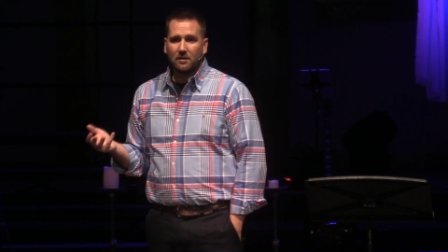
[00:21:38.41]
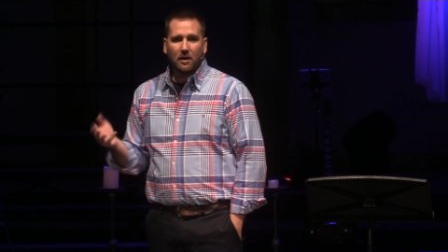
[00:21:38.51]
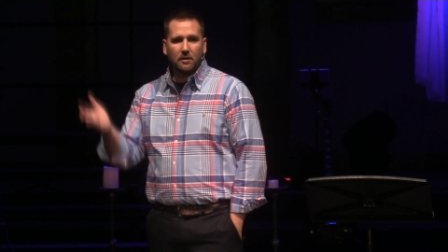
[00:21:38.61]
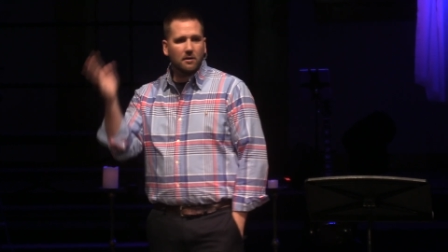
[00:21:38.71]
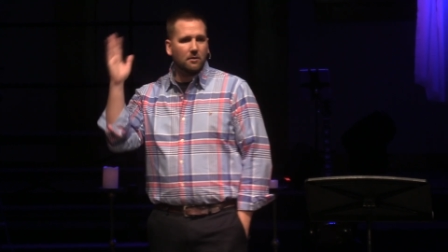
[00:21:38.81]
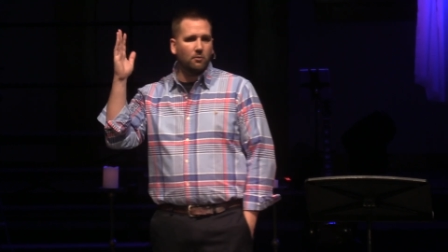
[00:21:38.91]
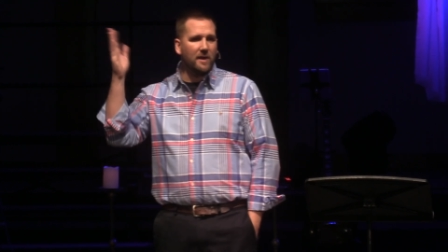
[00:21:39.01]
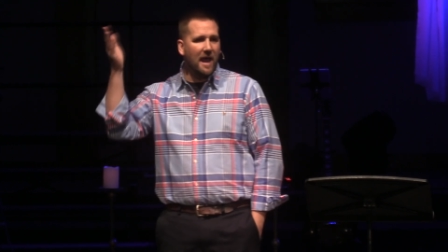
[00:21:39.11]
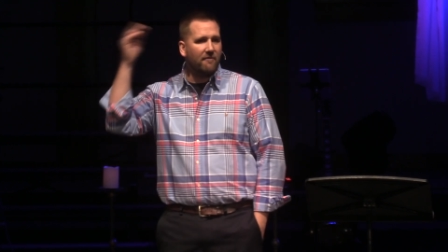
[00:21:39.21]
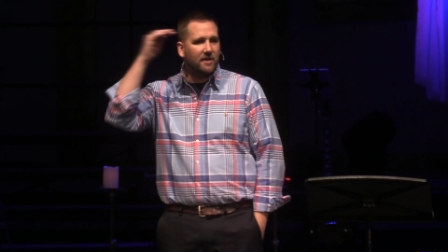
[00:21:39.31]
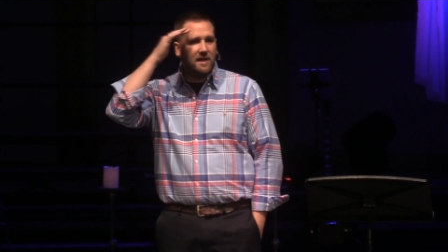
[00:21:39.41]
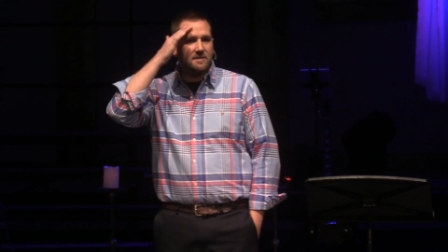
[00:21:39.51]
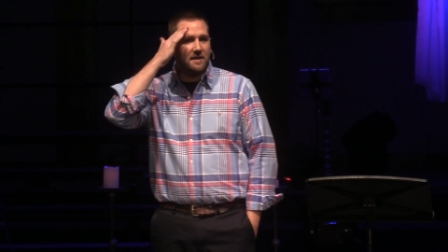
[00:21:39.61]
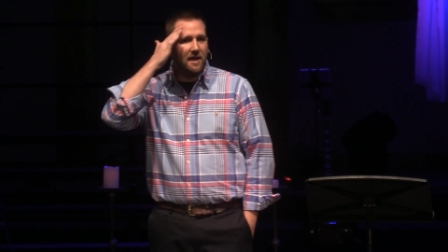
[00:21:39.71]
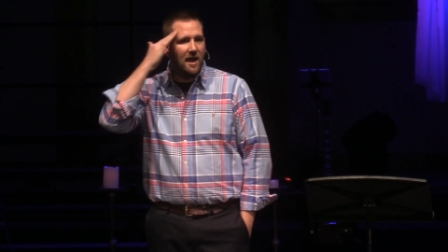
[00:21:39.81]
Uh, we have it
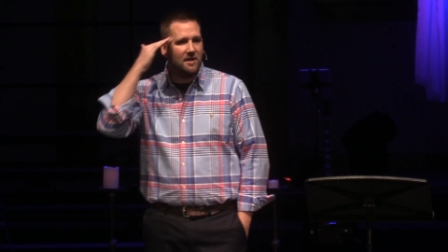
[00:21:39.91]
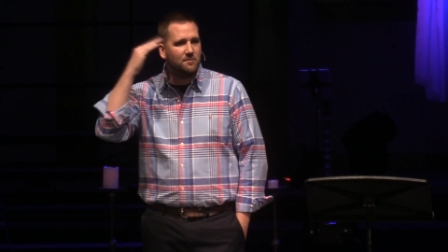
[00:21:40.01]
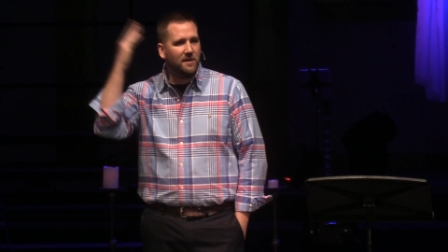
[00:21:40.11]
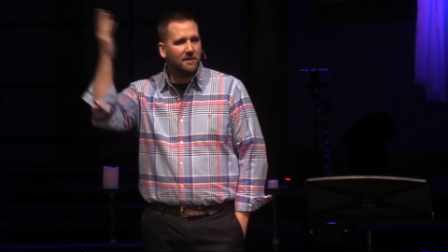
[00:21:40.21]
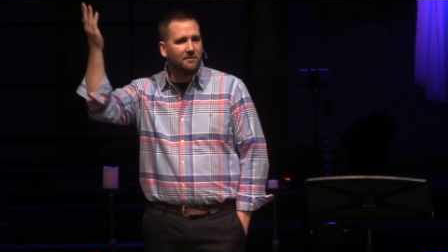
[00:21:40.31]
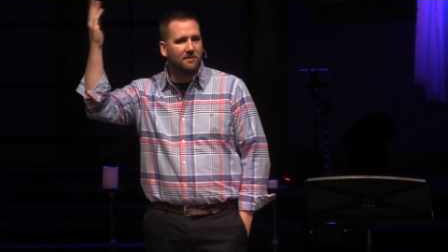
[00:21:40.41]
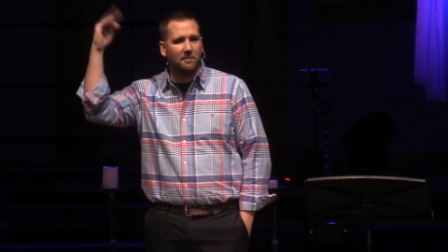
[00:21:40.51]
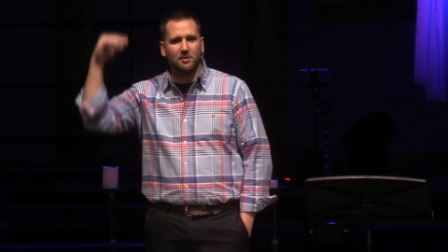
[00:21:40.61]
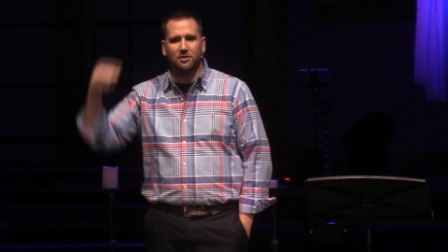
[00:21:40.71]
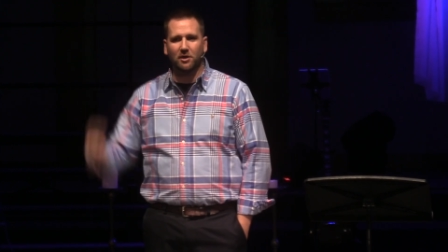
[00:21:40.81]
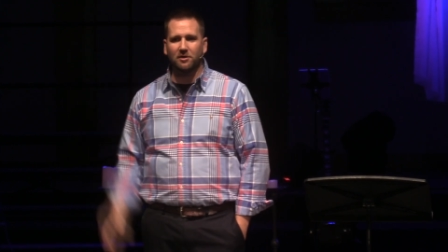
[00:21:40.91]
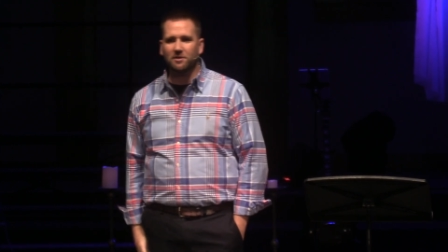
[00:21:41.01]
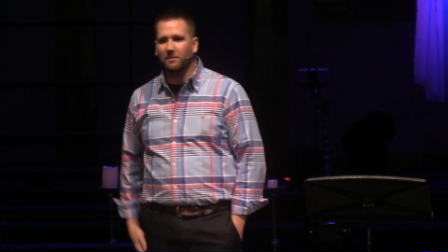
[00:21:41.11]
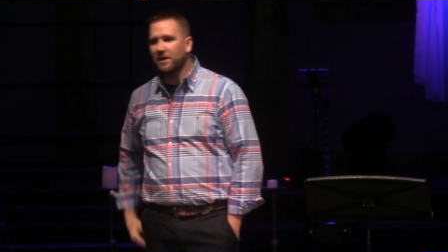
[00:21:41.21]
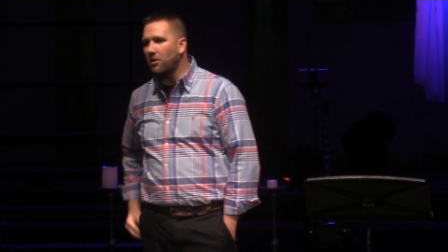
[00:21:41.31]
easy, guys. We come to church
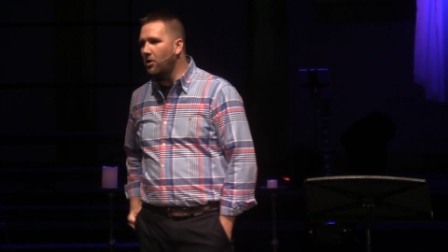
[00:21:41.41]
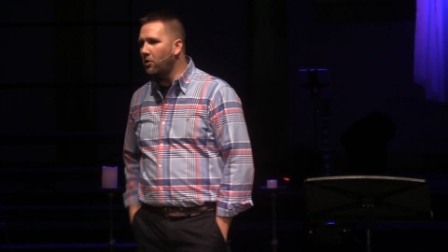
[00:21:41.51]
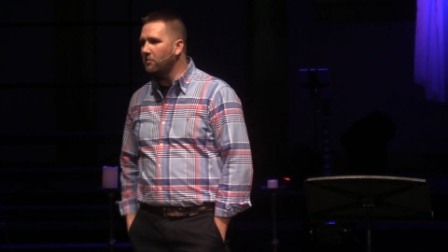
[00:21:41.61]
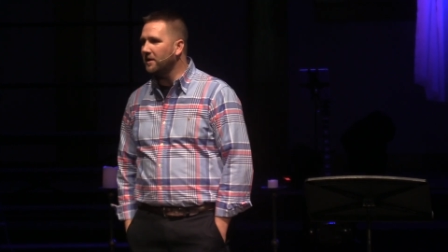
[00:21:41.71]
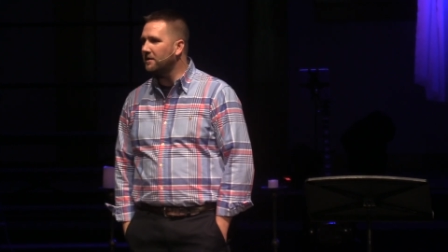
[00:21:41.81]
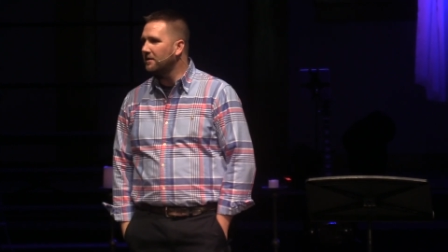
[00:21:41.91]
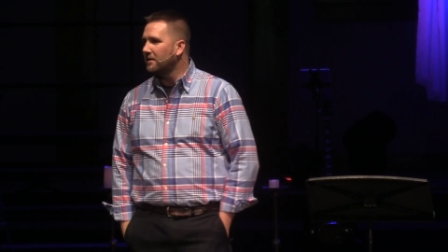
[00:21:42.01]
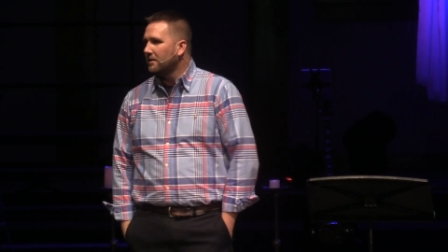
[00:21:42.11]
and we go home, and